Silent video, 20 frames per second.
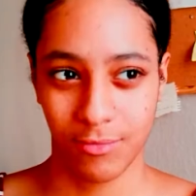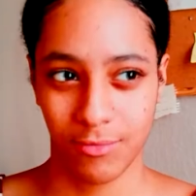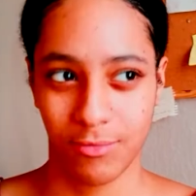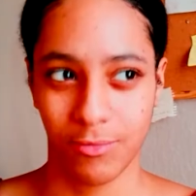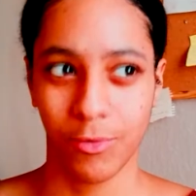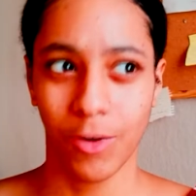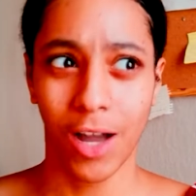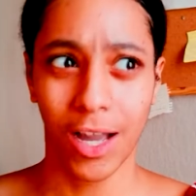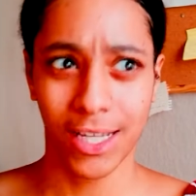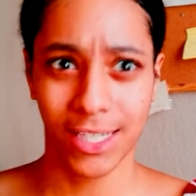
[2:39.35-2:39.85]

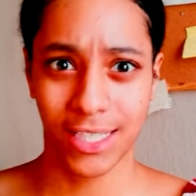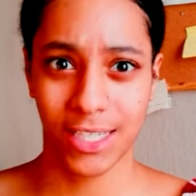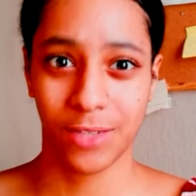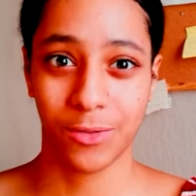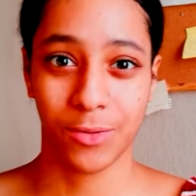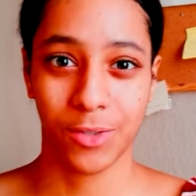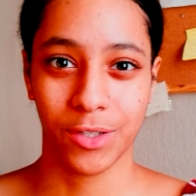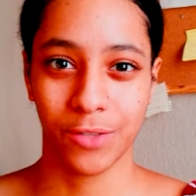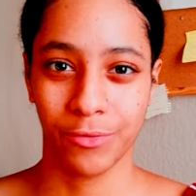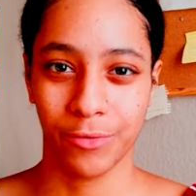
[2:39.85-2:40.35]
What I did
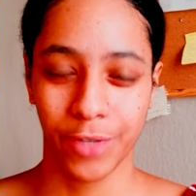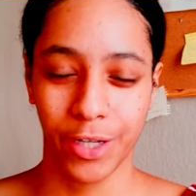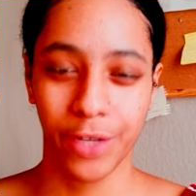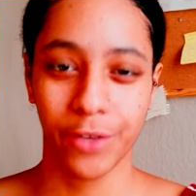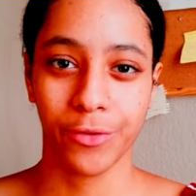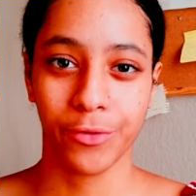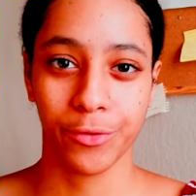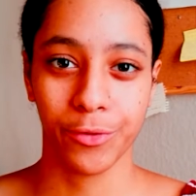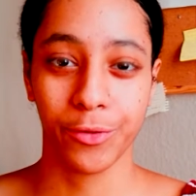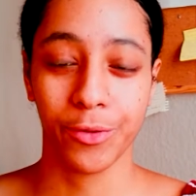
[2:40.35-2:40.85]
was read
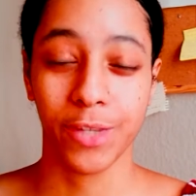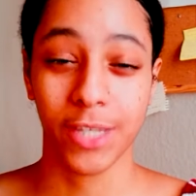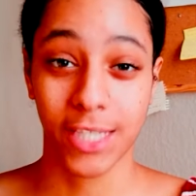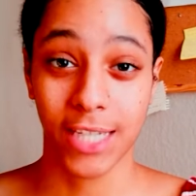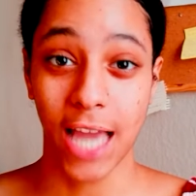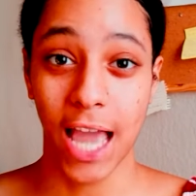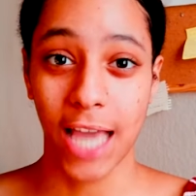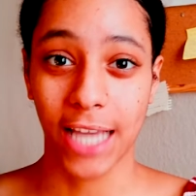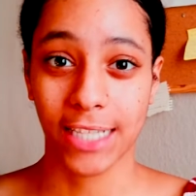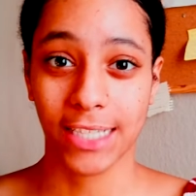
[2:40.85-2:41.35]
through the
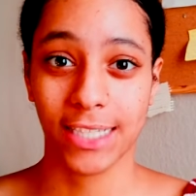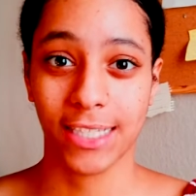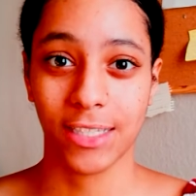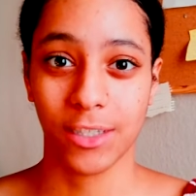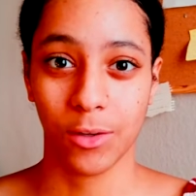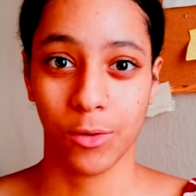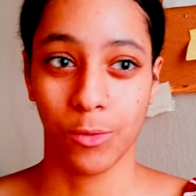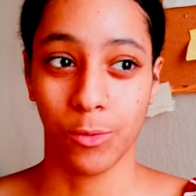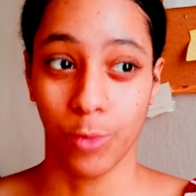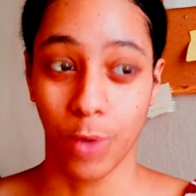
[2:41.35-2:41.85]
text
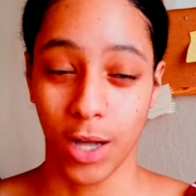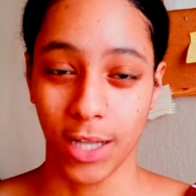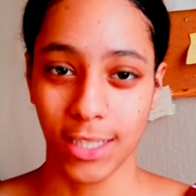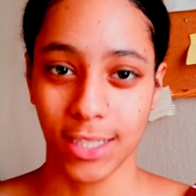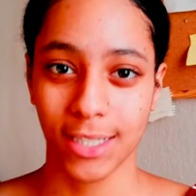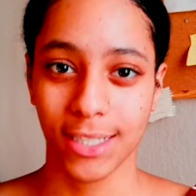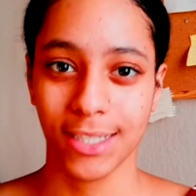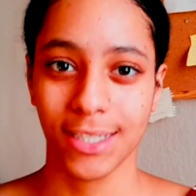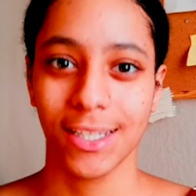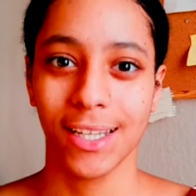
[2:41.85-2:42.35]

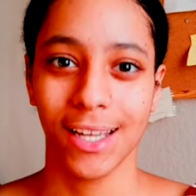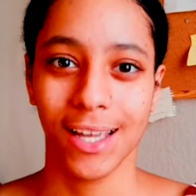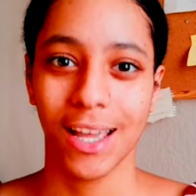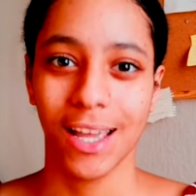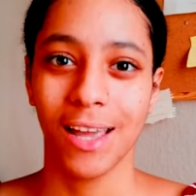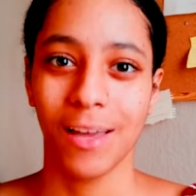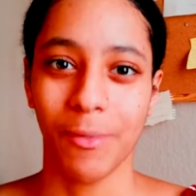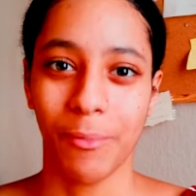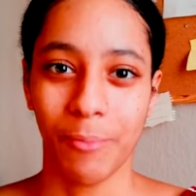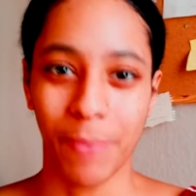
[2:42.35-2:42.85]
once,
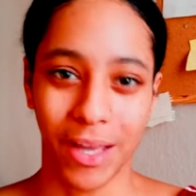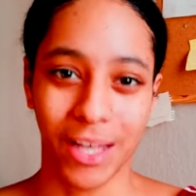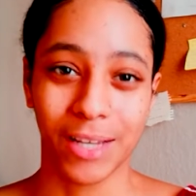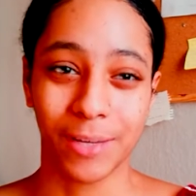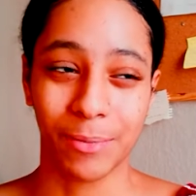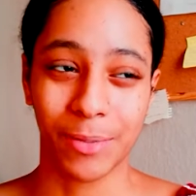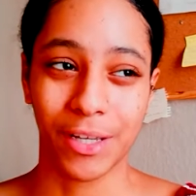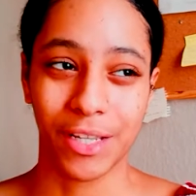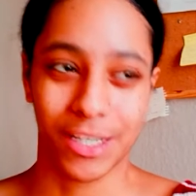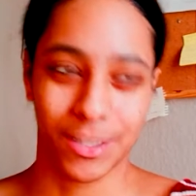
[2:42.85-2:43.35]
mainly
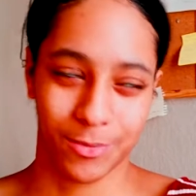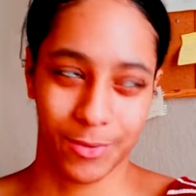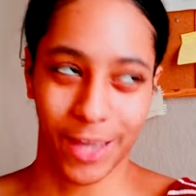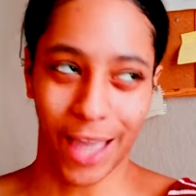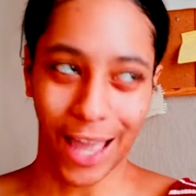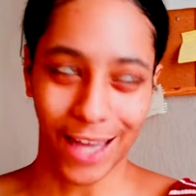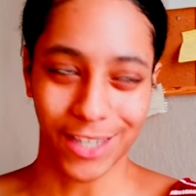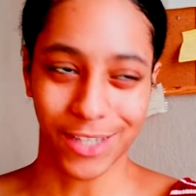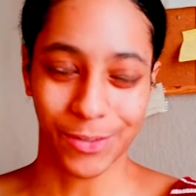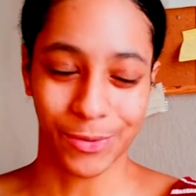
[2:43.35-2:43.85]
because we
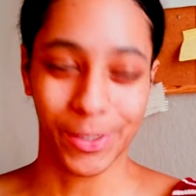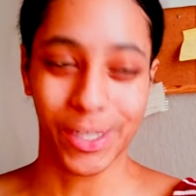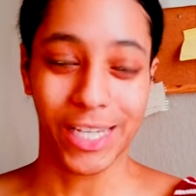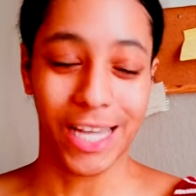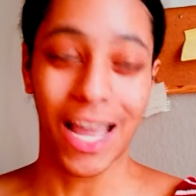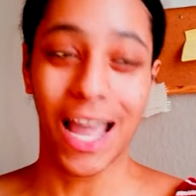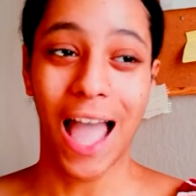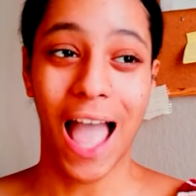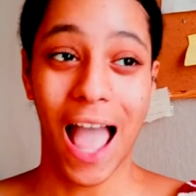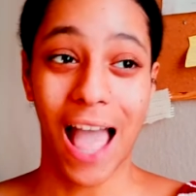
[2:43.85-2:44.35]
had to read
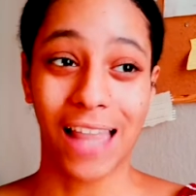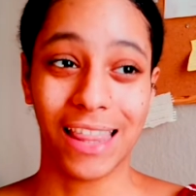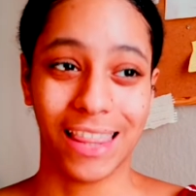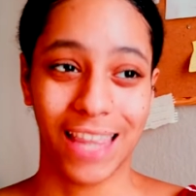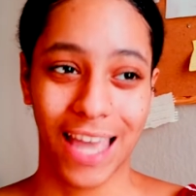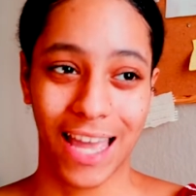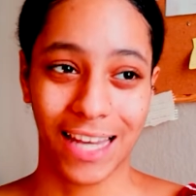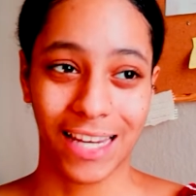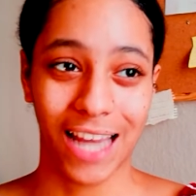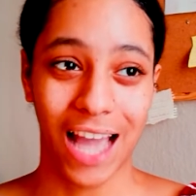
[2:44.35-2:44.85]
it, and
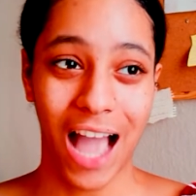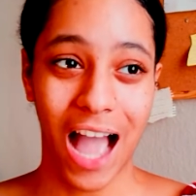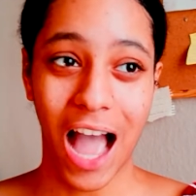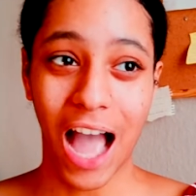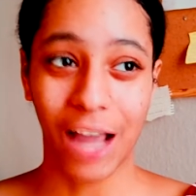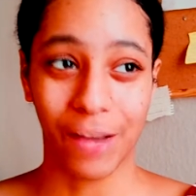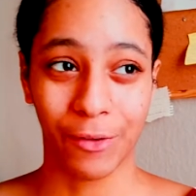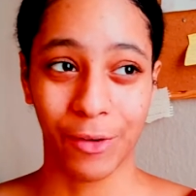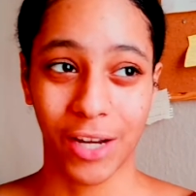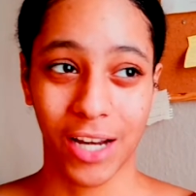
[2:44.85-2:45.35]
then
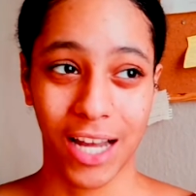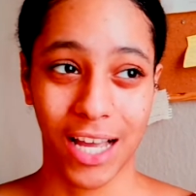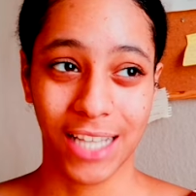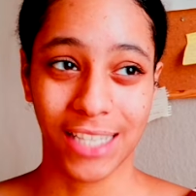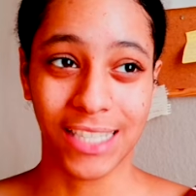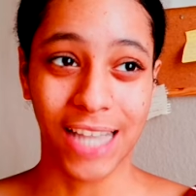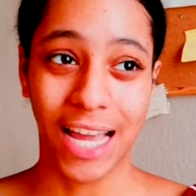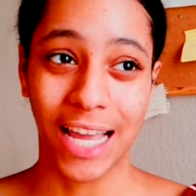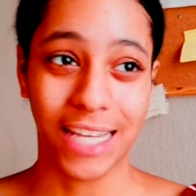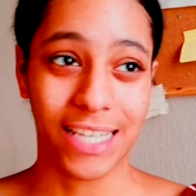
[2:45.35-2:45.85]
I
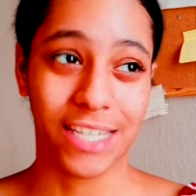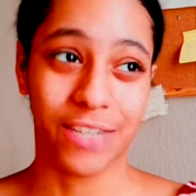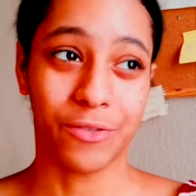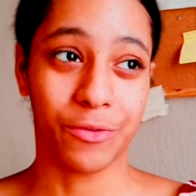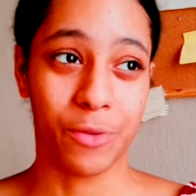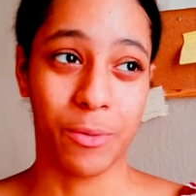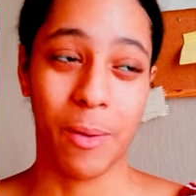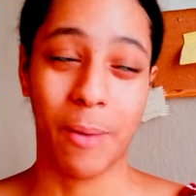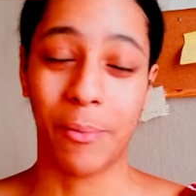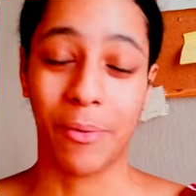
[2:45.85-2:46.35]
realised I didn't
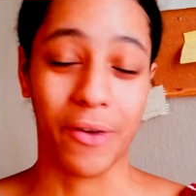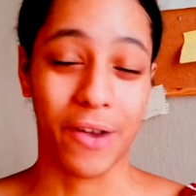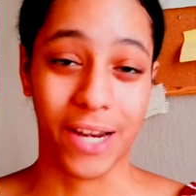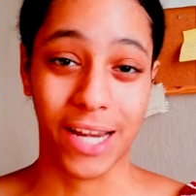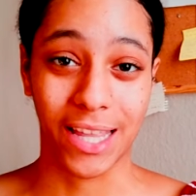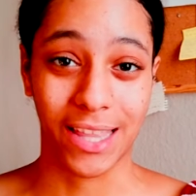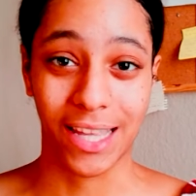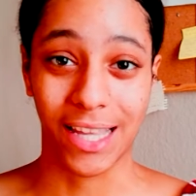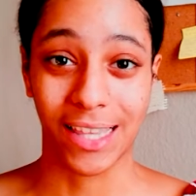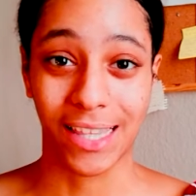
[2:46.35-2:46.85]
remember
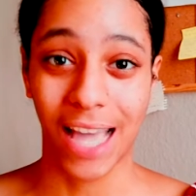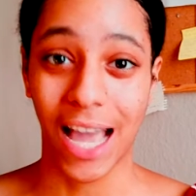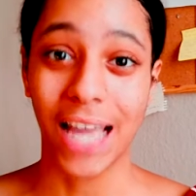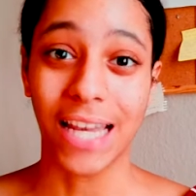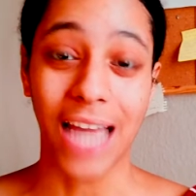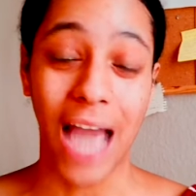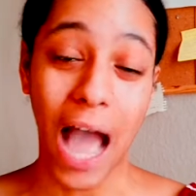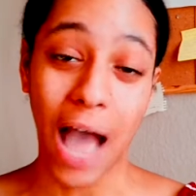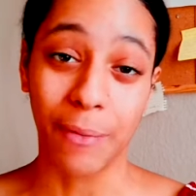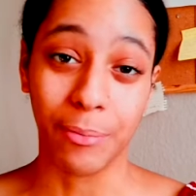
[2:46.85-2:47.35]
anything that had
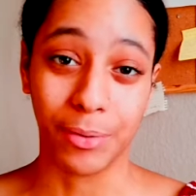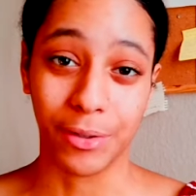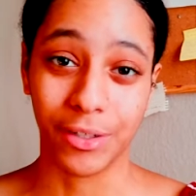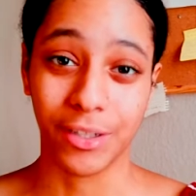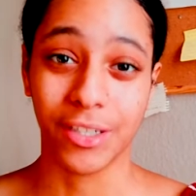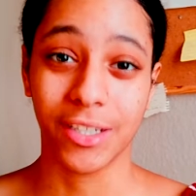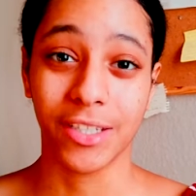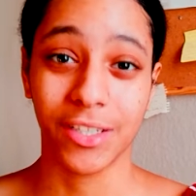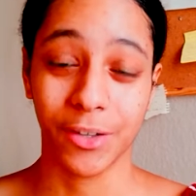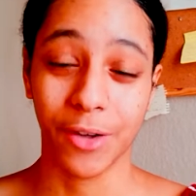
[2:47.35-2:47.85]
happened,
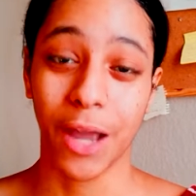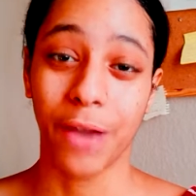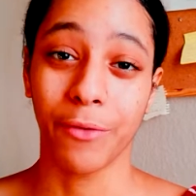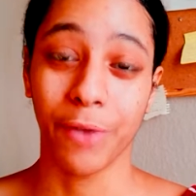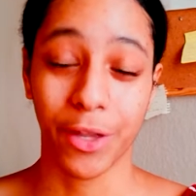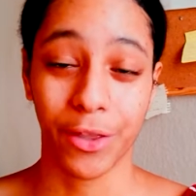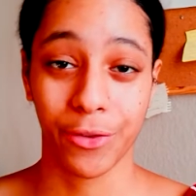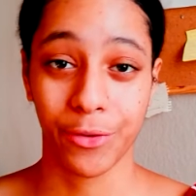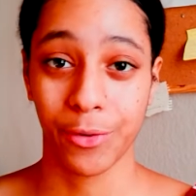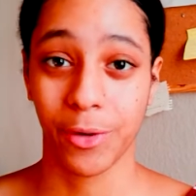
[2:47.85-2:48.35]
so I
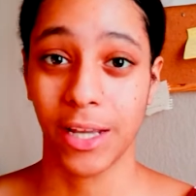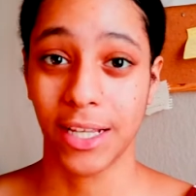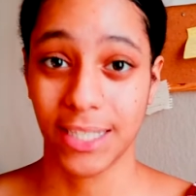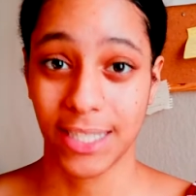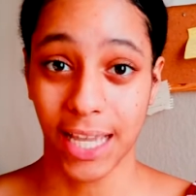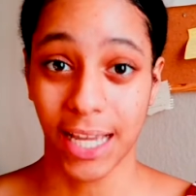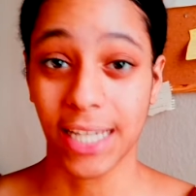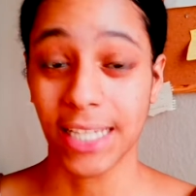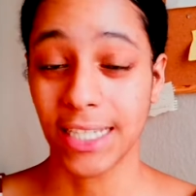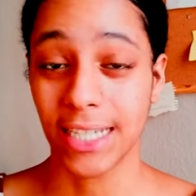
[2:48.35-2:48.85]
read through it a
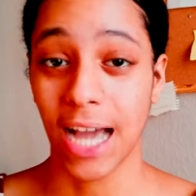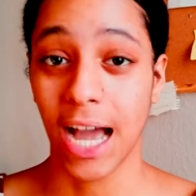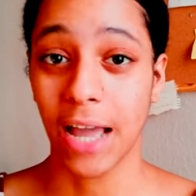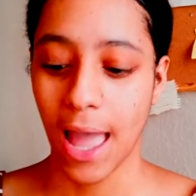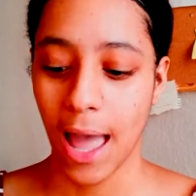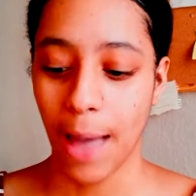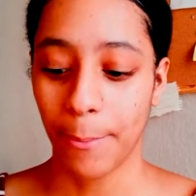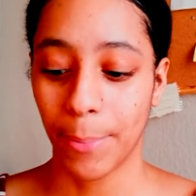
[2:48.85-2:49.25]
second time.